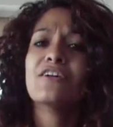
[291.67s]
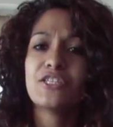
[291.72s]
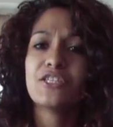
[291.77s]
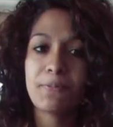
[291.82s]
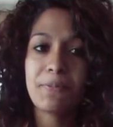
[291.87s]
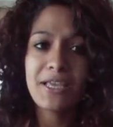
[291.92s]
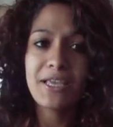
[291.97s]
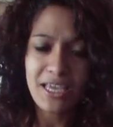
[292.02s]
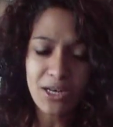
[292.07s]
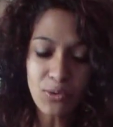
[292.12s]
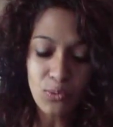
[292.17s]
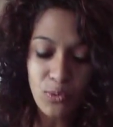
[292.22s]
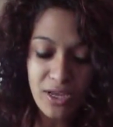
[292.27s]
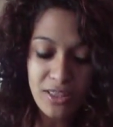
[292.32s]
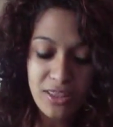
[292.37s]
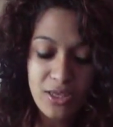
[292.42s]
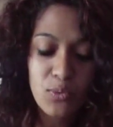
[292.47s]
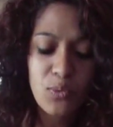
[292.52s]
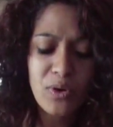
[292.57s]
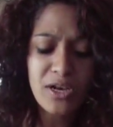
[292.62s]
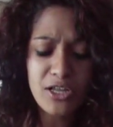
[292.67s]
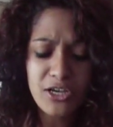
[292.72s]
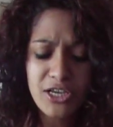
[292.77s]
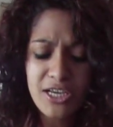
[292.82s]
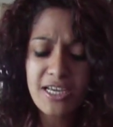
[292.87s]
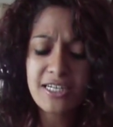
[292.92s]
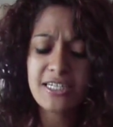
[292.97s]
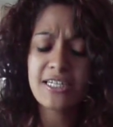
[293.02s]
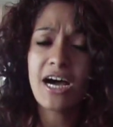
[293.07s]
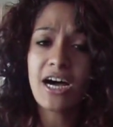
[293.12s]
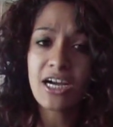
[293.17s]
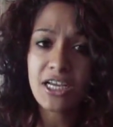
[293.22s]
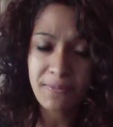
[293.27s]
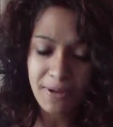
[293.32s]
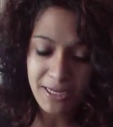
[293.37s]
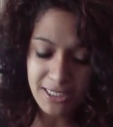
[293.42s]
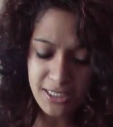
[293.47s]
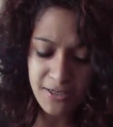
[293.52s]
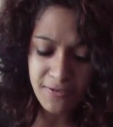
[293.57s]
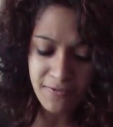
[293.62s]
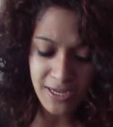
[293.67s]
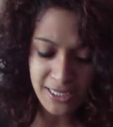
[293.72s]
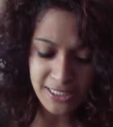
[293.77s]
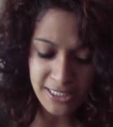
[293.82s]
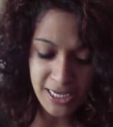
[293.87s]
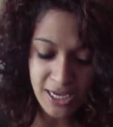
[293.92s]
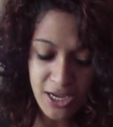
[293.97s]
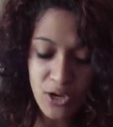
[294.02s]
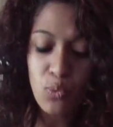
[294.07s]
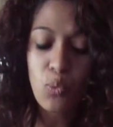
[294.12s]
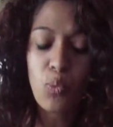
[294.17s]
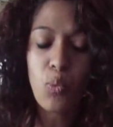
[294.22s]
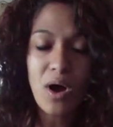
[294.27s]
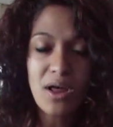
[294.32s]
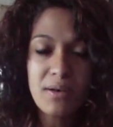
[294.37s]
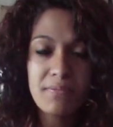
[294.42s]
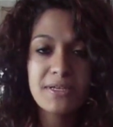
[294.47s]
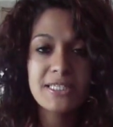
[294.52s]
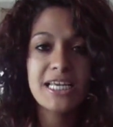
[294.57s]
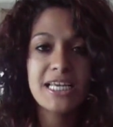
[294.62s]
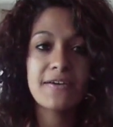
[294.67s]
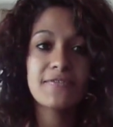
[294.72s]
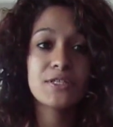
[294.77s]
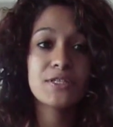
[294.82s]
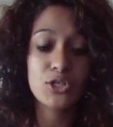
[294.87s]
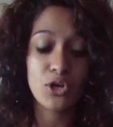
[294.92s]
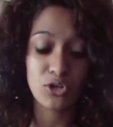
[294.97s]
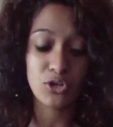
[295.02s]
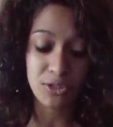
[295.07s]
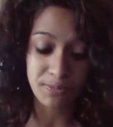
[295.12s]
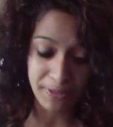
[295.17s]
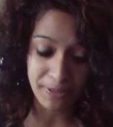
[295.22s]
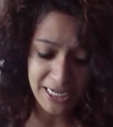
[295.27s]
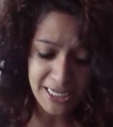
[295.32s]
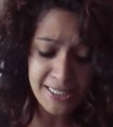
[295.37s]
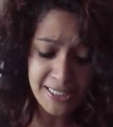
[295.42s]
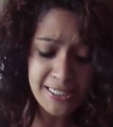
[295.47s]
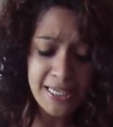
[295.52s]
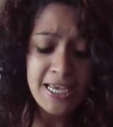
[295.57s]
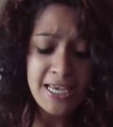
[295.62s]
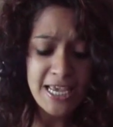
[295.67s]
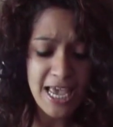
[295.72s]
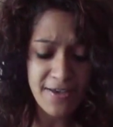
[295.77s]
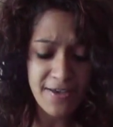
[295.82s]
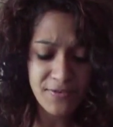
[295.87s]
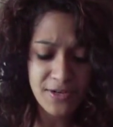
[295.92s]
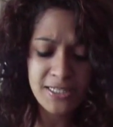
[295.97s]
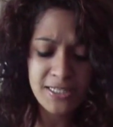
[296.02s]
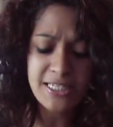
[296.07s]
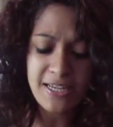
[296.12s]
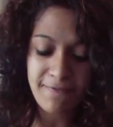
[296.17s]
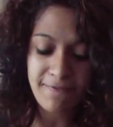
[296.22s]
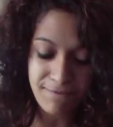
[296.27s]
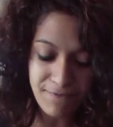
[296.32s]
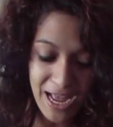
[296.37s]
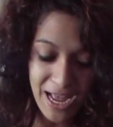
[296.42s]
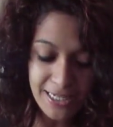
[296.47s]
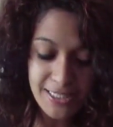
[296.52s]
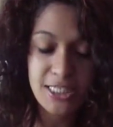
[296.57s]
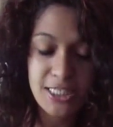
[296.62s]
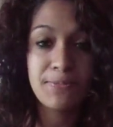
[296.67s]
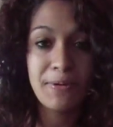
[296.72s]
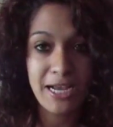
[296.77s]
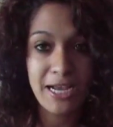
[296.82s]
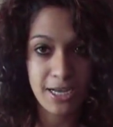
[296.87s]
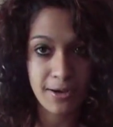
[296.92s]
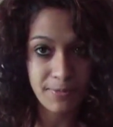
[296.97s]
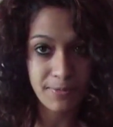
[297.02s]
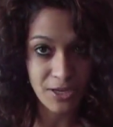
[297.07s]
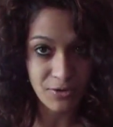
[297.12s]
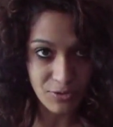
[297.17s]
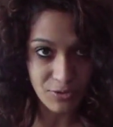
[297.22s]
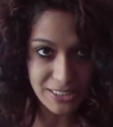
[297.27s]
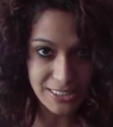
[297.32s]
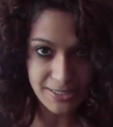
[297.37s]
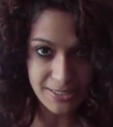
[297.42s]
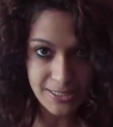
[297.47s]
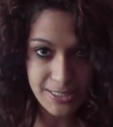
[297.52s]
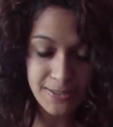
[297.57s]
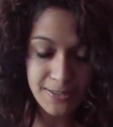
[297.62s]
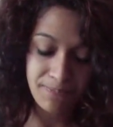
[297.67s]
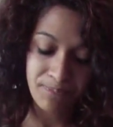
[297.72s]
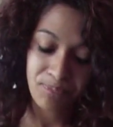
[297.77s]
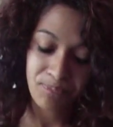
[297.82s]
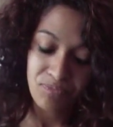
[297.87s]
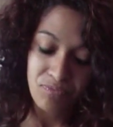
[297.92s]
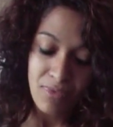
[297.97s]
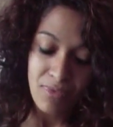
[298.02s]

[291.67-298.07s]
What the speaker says: To begin with, when looking at an argumentative essay, one must have a solid base, evidence and facts to back up their reasons.